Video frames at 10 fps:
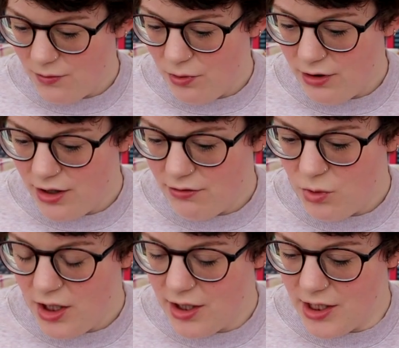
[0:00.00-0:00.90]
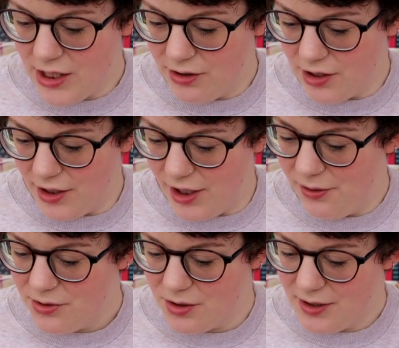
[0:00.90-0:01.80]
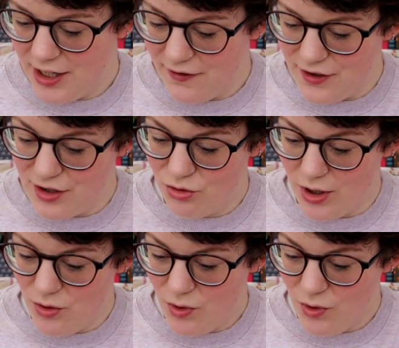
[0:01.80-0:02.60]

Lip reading: We're in the weird area now. So I have this great